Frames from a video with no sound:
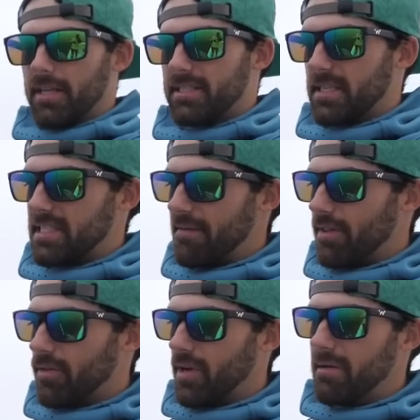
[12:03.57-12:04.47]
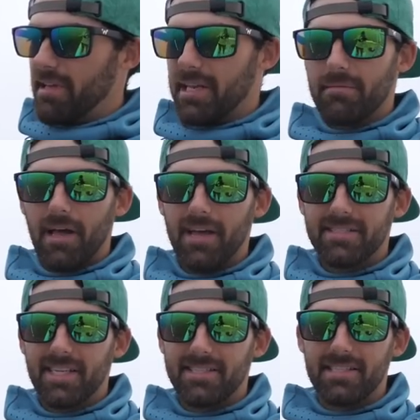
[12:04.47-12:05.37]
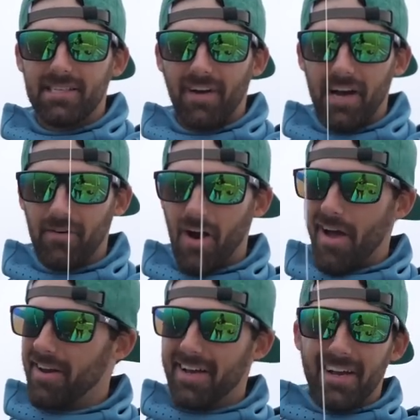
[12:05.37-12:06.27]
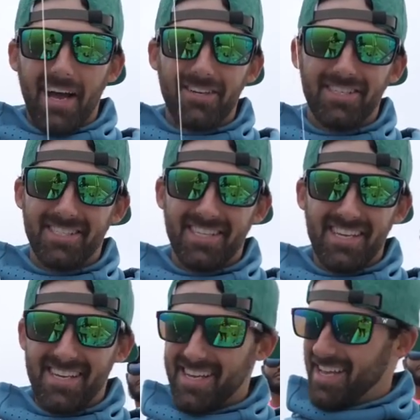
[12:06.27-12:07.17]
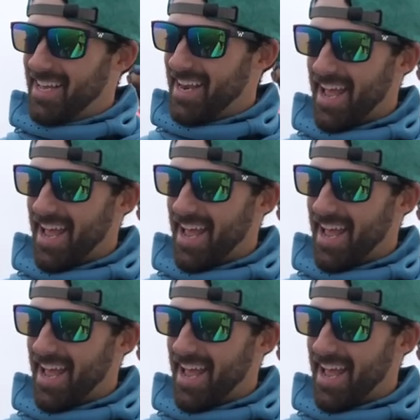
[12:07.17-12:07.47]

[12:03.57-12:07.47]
This is a 7.3 medium light, six inch divine rod. As you can see, it